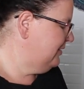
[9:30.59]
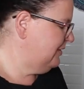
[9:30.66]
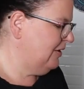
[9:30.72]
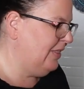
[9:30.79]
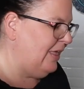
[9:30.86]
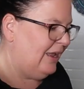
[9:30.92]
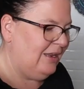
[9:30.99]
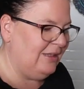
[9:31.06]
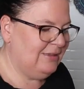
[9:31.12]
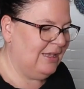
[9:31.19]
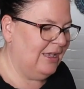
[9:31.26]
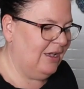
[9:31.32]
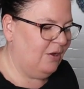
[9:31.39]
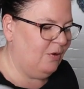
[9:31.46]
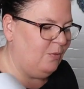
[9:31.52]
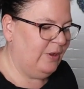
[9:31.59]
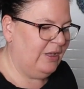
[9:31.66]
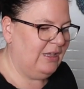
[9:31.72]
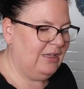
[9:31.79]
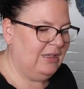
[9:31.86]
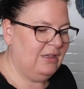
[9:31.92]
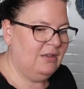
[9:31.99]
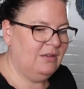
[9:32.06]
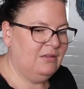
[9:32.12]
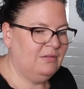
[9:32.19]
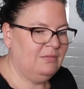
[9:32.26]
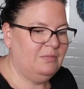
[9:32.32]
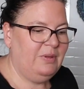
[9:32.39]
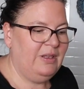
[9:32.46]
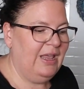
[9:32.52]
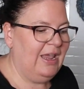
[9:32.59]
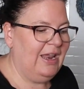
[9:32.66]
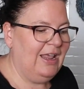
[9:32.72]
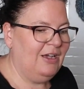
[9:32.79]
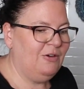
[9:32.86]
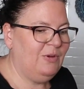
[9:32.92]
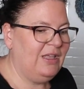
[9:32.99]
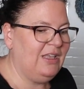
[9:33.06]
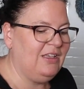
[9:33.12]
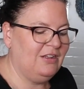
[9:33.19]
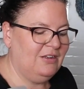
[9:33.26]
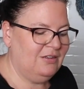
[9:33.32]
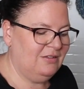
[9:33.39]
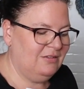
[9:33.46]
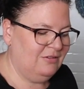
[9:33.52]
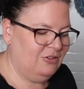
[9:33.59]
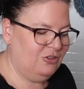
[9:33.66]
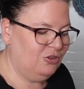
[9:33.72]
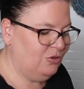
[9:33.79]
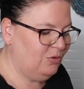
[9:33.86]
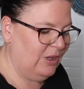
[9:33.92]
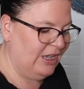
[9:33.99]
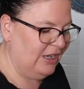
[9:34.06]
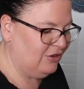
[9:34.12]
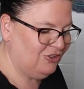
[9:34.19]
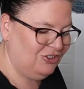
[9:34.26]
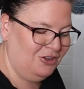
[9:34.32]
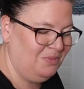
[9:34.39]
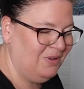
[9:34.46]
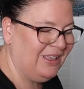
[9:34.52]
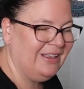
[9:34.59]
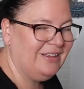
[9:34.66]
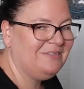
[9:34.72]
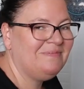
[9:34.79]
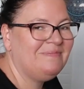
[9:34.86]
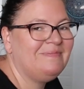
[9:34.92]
So that is how we plan our week and do our shopping.